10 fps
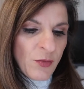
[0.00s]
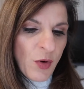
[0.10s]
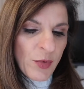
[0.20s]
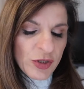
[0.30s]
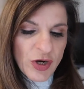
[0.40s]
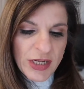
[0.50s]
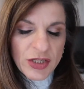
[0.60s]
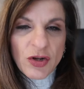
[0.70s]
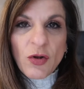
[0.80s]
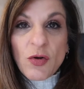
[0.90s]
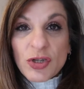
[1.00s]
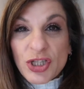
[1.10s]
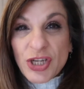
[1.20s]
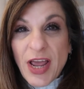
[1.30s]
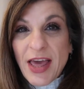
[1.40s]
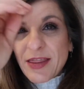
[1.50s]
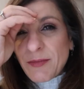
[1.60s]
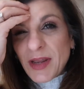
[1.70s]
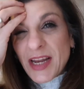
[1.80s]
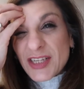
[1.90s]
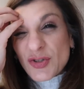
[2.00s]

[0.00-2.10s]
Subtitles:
what we're trying to launch at the minute.